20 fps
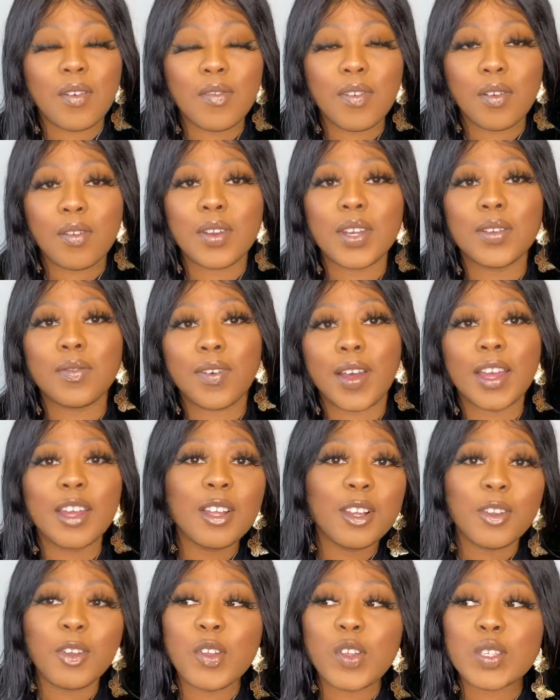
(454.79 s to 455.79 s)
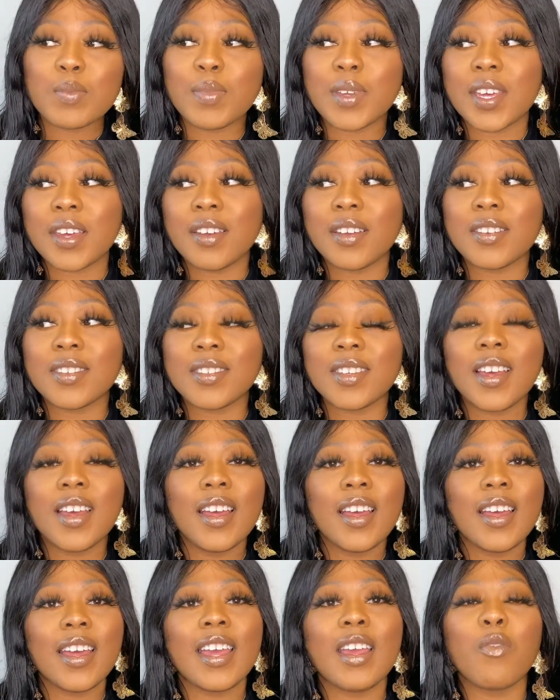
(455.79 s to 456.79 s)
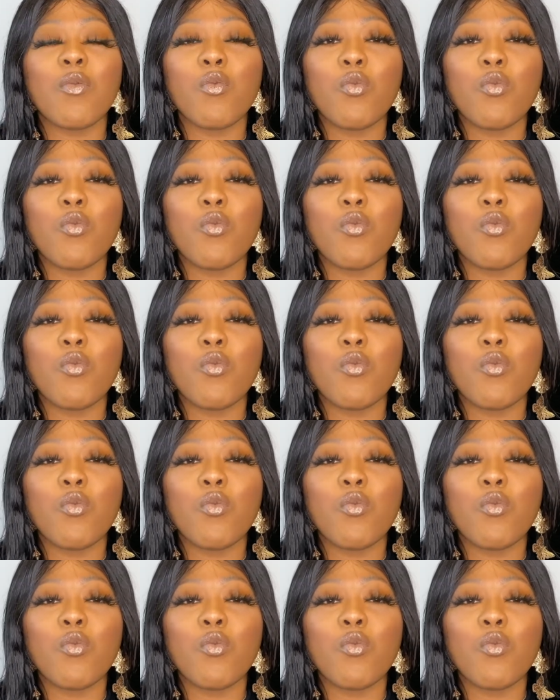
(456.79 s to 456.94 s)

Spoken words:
very defined glutes because it